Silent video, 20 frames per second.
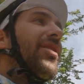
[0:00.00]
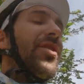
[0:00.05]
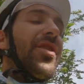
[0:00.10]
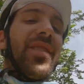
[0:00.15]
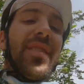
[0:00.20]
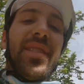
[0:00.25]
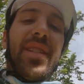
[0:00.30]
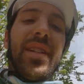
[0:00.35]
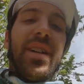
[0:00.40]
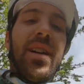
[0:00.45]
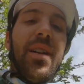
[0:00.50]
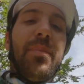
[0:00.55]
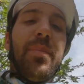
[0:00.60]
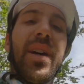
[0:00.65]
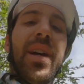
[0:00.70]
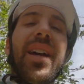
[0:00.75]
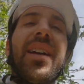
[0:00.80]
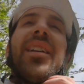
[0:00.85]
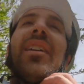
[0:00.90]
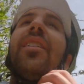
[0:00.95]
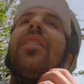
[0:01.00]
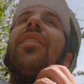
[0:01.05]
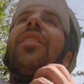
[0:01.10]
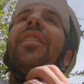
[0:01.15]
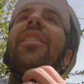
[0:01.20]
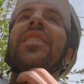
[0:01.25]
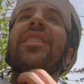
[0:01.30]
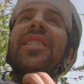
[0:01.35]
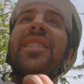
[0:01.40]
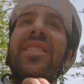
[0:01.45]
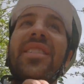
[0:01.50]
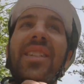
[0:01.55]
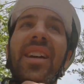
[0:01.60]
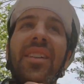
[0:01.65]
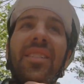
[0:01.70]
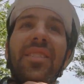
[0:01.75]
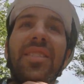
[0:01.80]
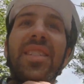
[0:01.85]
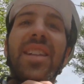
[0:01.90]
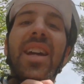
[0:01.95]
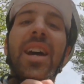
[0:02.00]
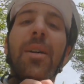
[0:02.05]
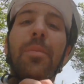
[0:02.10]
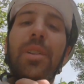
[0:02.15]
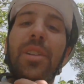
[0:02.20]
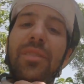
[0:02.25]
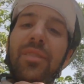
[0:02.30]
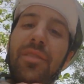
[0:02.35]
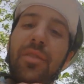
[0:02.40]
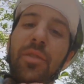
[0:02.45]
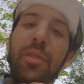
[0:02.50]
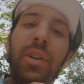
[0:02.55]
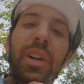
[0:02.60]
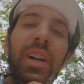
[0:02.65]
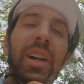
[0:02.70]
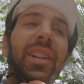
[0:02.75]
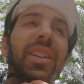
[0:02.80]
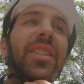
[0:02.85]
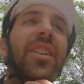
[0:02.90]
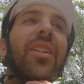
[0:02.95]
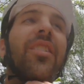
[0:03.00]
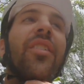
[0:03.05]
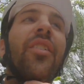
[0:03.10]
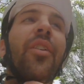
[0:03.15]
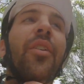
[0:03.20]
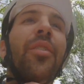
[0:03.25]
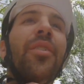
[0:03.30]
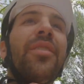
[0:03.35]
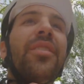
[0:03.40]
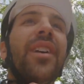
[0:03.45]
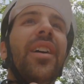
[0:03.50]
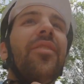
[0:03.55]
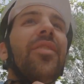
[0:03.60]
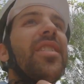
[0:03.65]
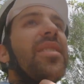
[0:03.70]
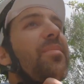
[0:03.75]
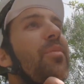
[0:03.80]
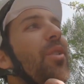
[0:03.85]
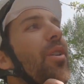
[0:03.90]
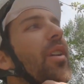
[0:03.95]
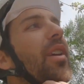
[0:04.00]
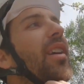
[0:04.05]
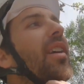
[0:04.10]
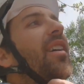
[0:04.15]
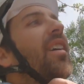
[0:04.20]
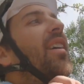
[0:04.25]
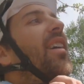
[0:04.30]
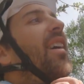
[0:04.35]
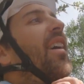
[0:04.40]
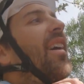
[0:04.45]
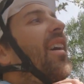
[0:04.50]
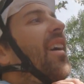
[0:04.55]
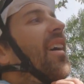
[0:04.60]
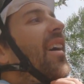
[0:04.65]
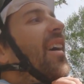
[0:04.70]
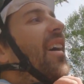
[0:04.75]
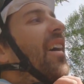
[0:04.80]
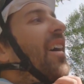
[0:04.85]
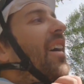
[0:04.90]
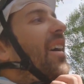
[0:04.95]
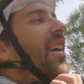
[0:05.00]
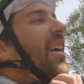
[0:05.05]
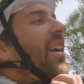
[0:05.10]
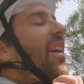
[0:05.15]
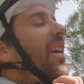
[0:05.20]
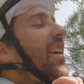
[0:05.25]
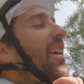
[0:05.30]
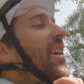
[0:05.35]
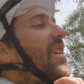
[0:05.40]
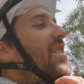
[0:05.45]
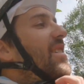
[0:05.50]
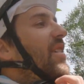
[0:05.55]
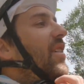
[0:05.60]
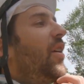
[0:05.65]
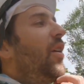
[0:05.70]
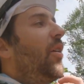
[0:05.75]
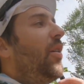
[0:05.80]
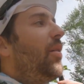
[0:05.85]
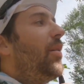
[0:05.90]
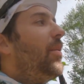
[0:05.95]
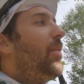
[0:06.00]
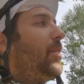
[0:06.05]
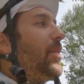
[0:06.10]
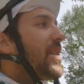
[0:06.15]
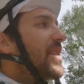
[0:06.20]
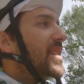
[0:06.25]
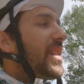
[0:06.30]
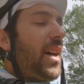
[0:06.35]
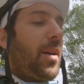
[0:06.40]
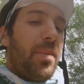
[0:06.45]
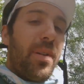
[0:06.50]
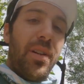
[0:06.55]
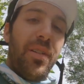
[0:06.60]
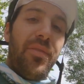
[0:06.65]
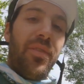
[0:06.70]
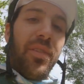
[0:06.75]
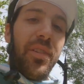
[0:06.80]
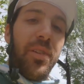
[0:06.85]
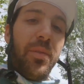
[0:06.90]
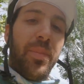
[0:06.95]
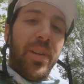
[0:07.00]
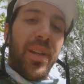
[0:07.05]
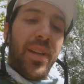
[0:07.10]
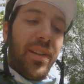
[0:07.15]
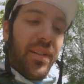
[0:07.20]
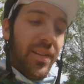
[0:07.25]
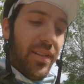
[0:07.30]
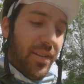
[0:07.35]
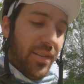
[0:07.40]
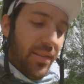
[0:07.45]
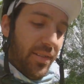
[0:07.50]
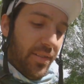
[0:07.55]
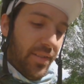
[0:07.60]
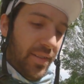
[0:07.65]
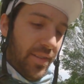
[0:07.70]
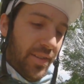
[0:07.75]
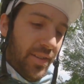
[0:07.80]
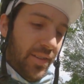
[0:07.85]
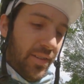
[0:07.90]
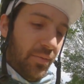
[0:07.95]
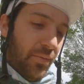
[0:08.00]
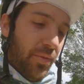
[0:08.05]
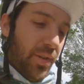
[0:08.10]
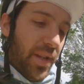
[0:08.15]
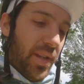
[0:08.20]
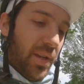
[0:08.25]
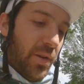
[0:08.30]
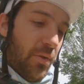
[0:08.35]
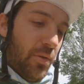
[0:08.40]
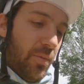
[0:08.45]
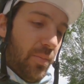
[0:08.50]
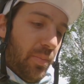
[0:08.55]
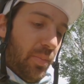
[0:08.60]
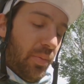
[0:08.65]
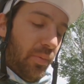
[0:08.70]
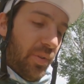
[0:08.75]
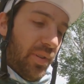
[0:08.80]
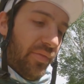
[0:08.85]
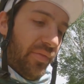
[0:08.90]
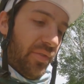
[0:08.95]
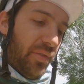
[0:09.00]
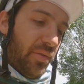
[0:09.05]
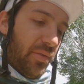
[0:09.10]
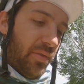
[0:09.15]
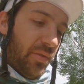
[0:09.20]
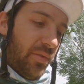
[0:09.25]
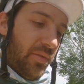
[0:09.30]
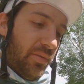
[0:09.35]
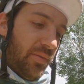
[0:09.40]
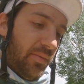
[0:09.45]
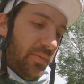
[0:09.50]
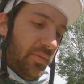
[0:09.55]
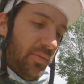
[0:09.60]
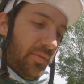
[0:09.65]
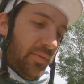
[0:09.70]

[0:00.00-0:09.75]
Just got back here to the cyclist cabin who I talked to the owners of this morning. So I'm gonna stop here for a little bit, recoup, refuel.